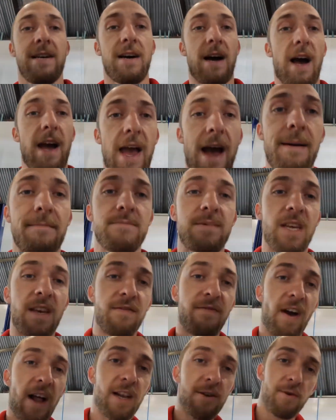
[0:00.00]
I am
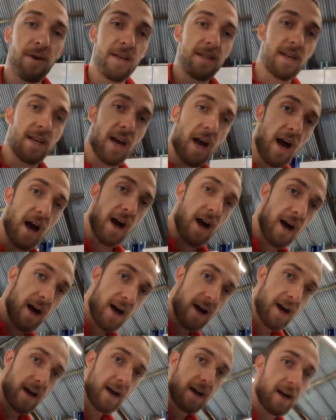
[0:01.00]
devaluing the
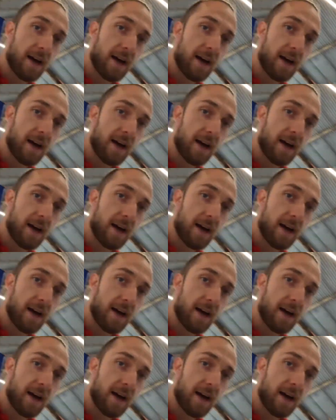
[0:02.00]
car.